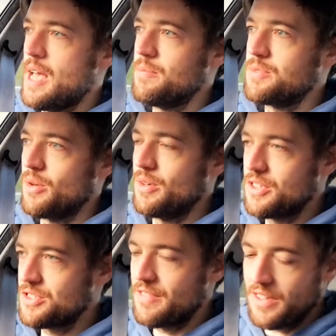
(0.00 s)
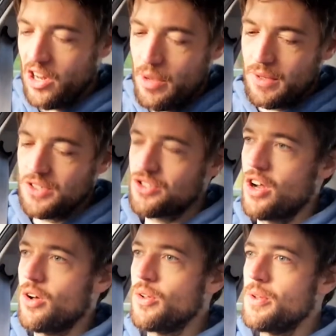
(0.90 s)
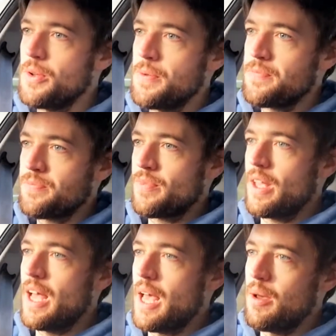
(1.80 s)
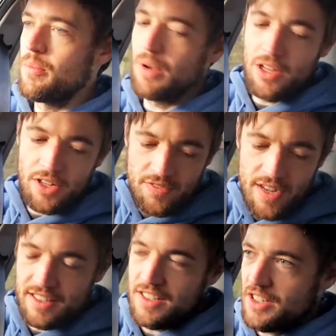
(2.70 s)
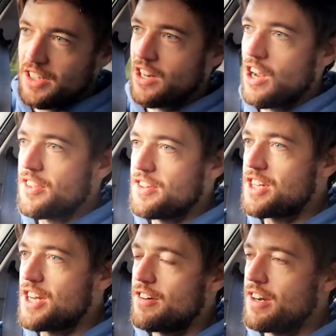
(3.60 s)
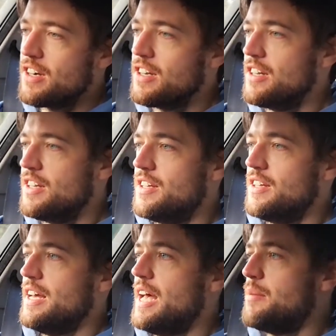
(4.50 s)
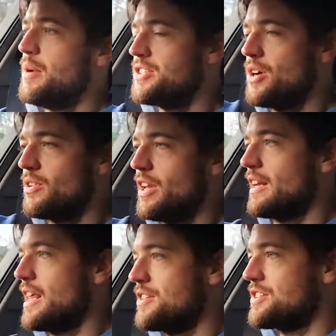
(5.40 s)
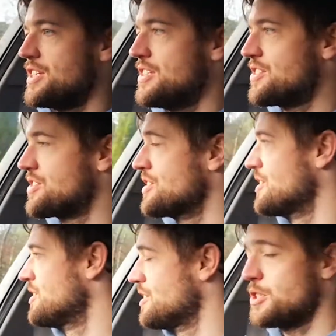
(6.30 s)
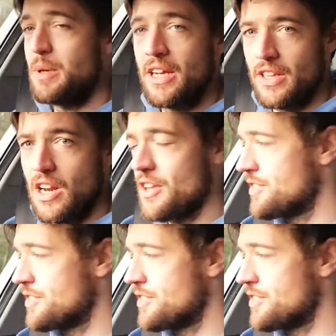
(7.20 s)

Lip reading: So it doesn't have the climate control. But I like the fact that it's got the cloth interior. I don't like leather seats. Speaking of the cloth